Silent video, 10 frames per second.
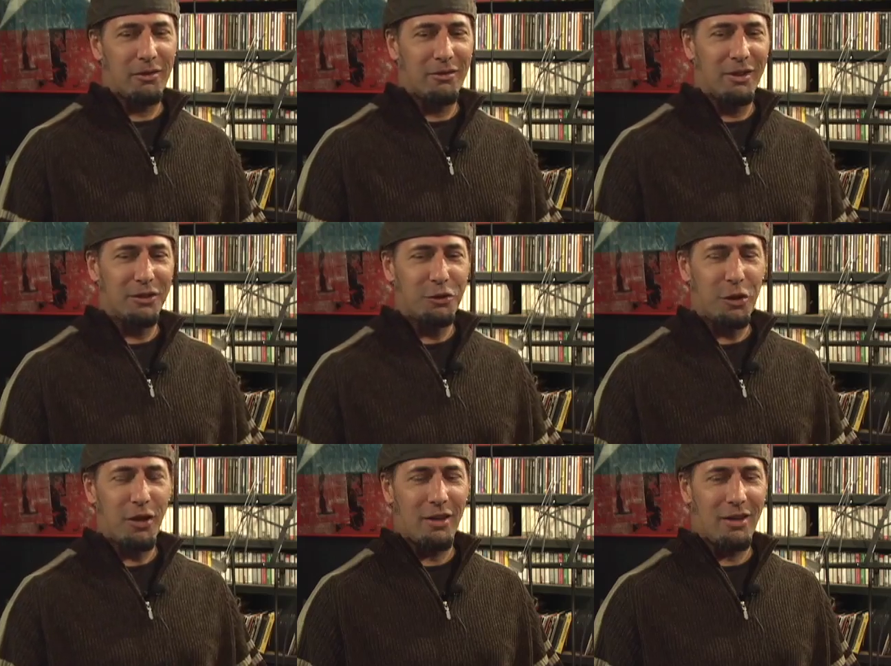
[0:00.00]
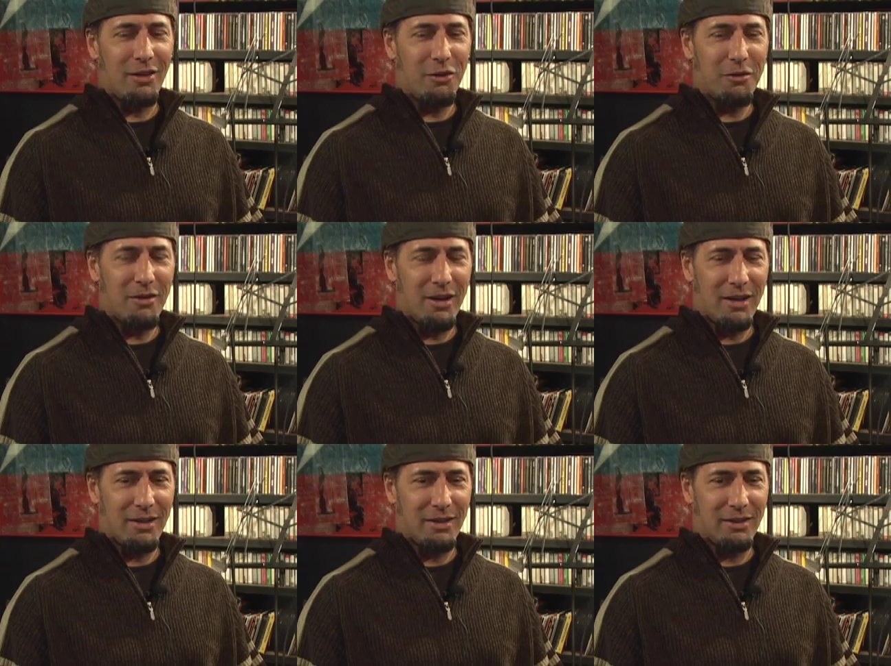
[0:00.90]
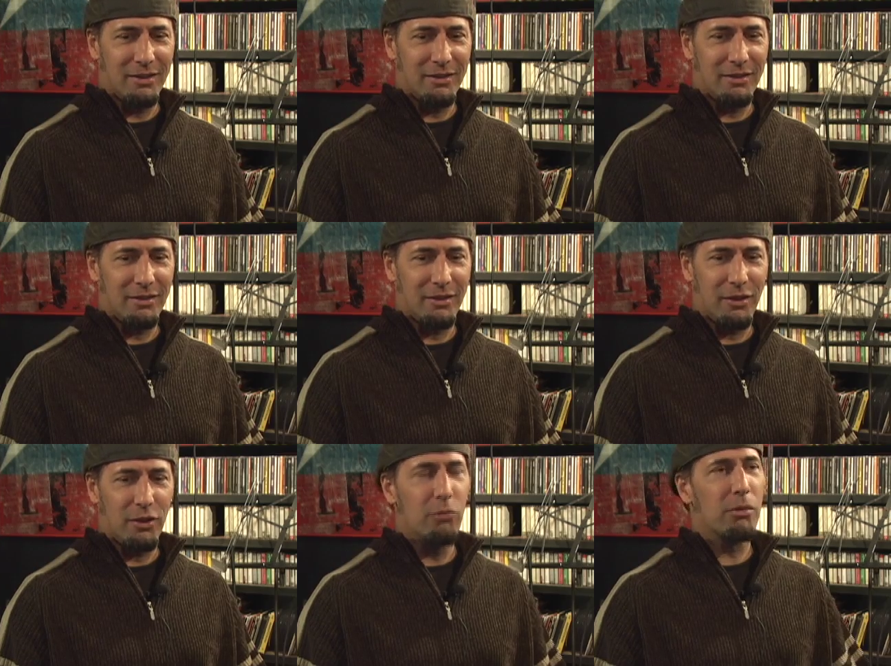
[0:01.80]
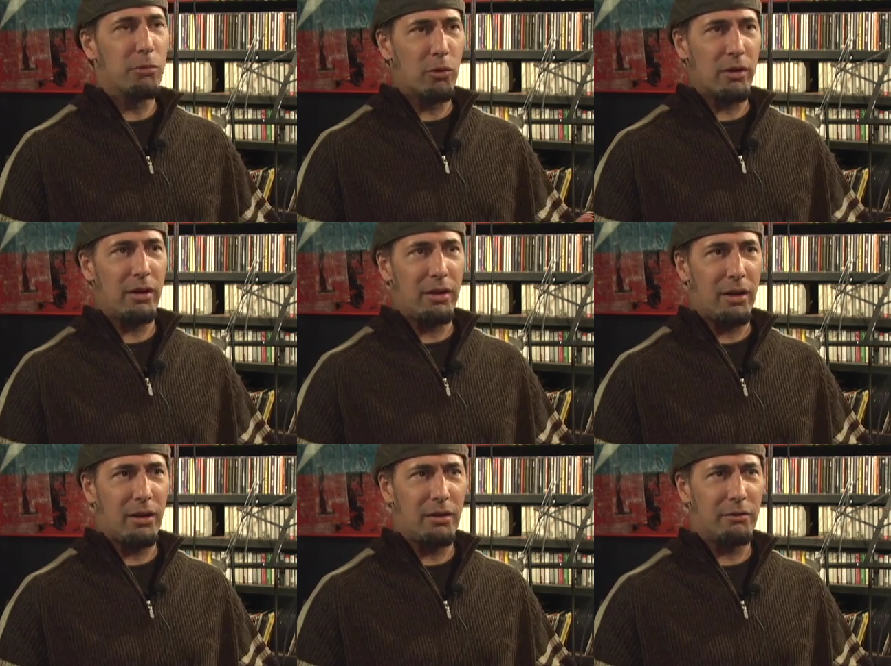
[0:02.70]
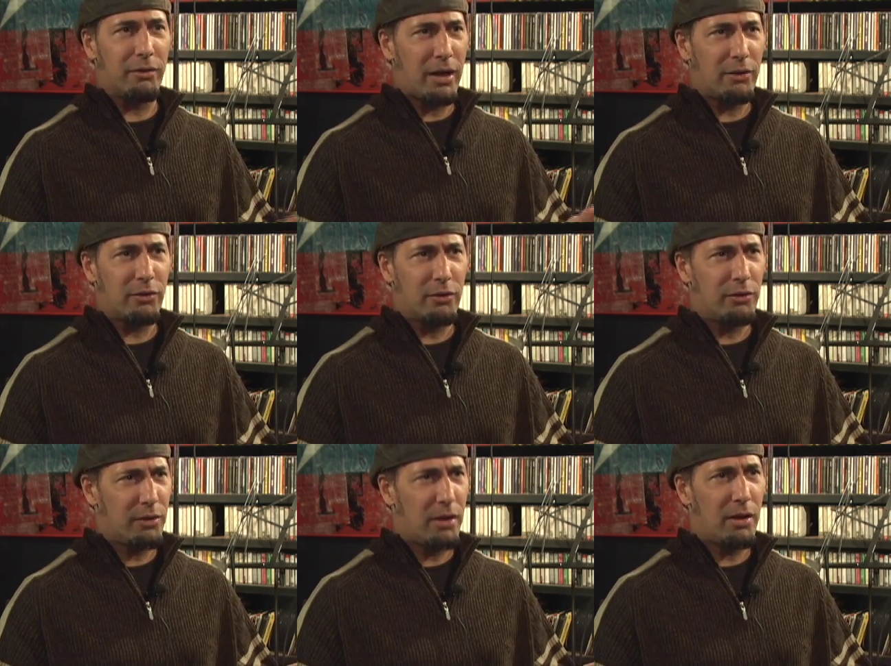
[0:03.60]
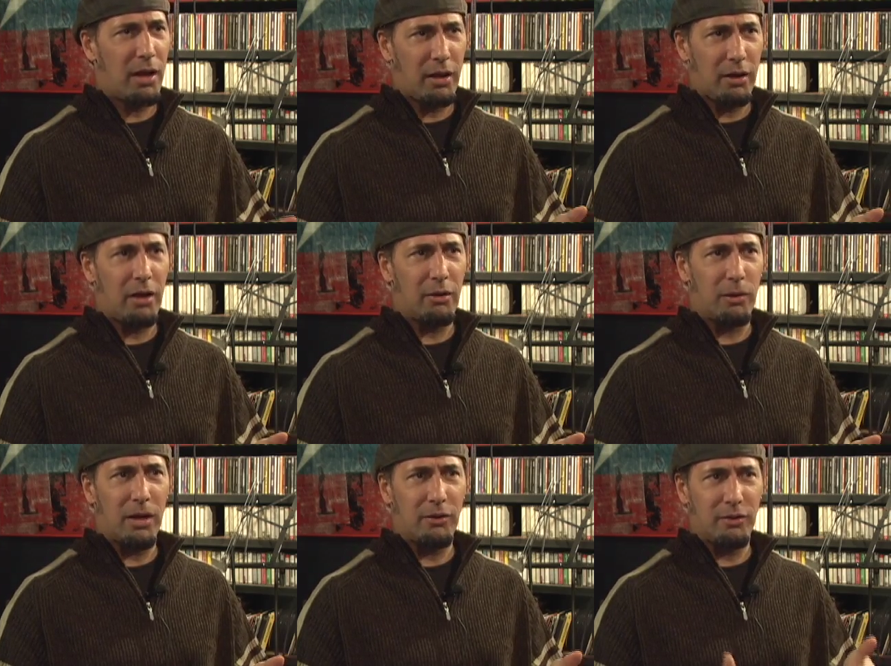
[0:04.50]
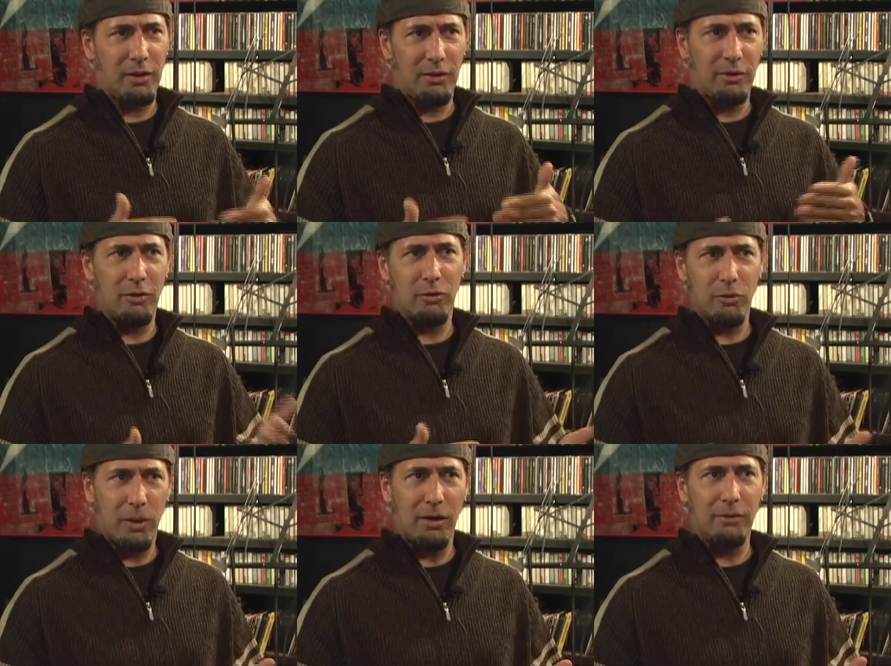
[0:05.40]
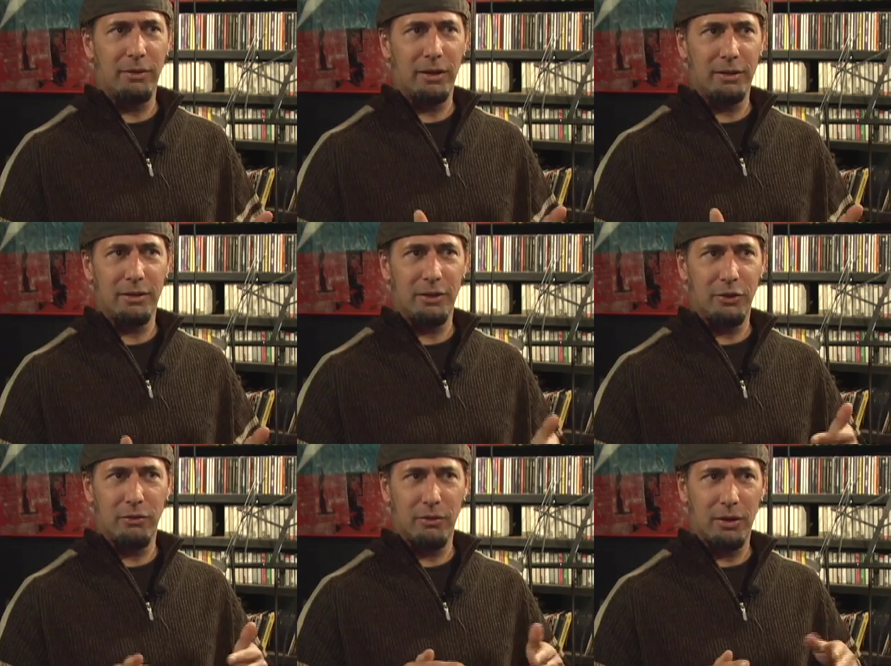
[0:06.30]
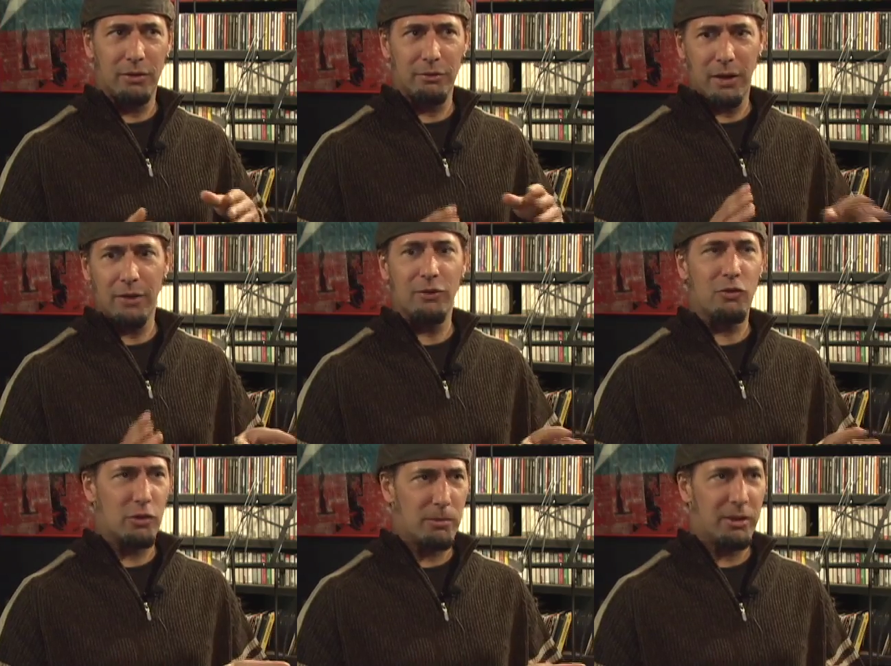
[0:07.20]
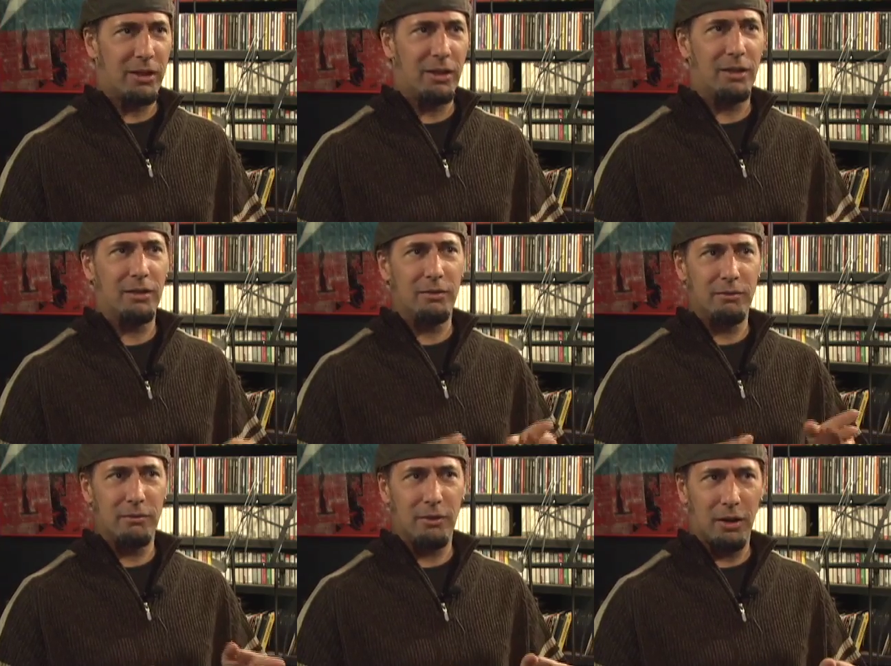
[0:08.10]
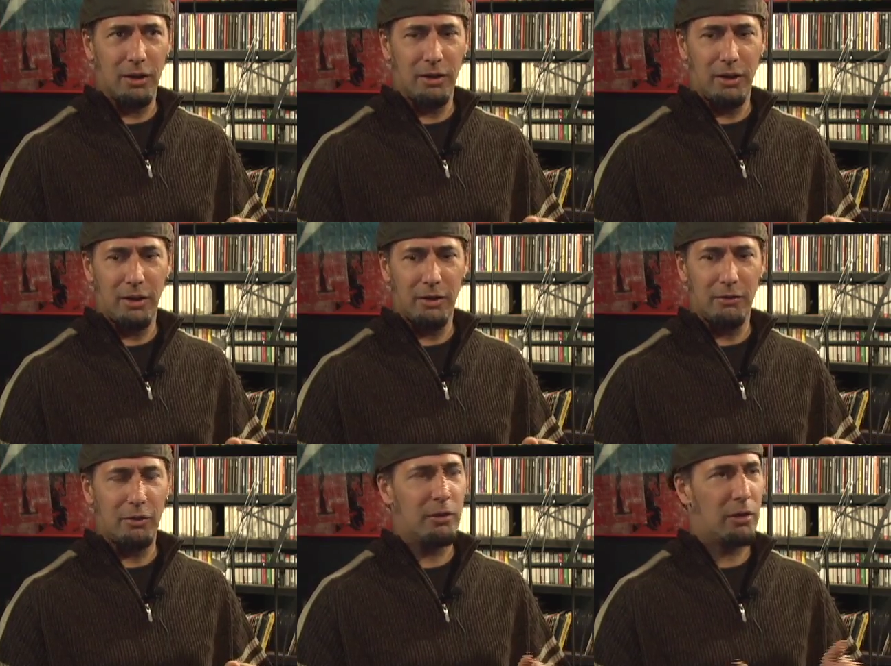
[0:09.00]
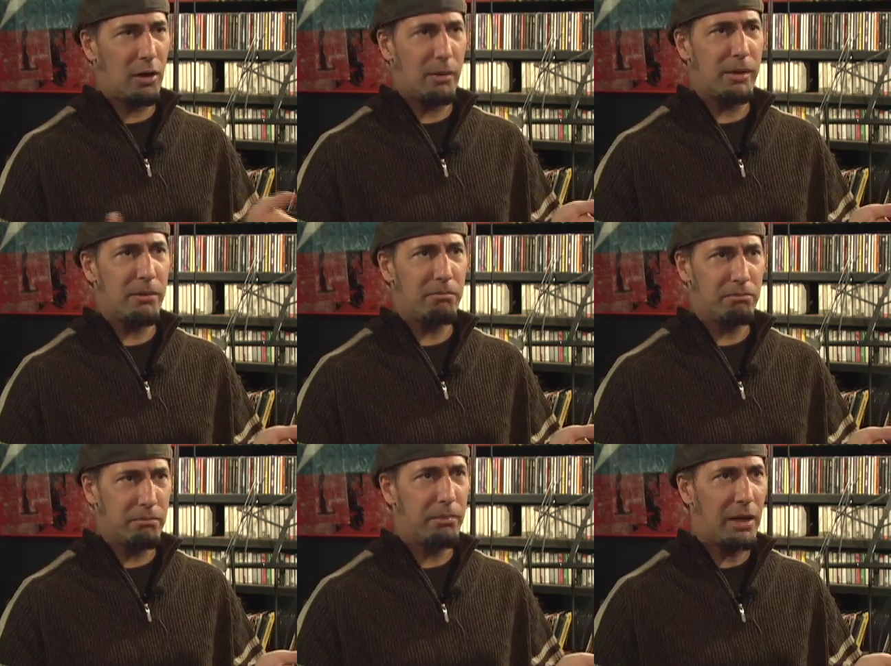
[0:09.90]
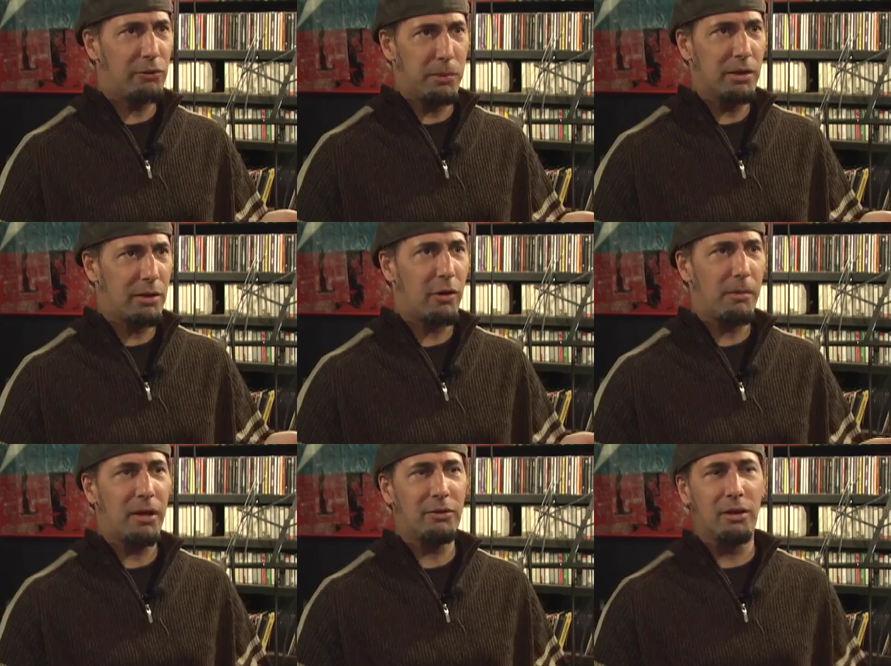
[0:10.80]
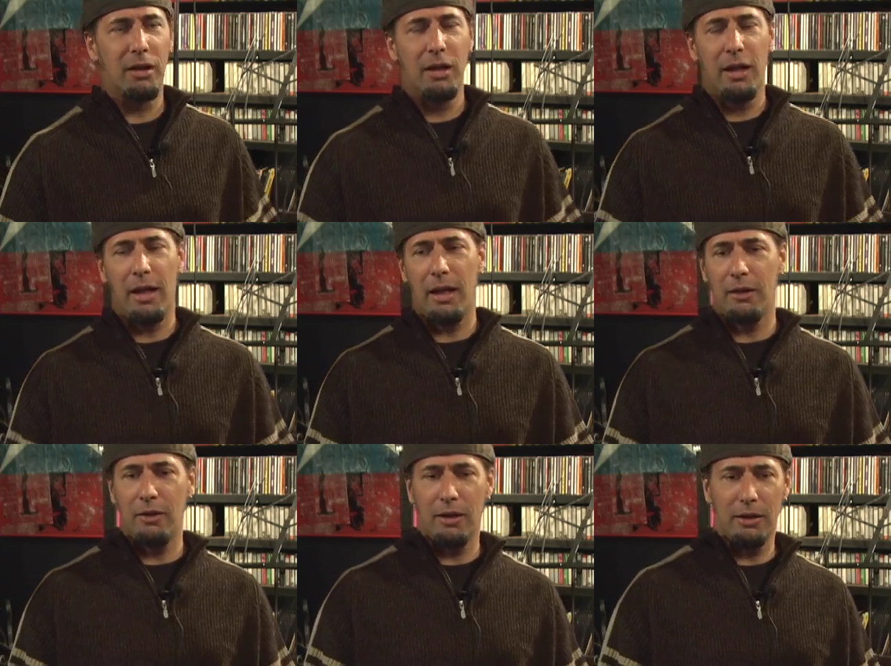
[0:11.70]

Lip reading: Well, you were born in France, you said, and raised until you were 12 in France and Germany on an army base, military base. And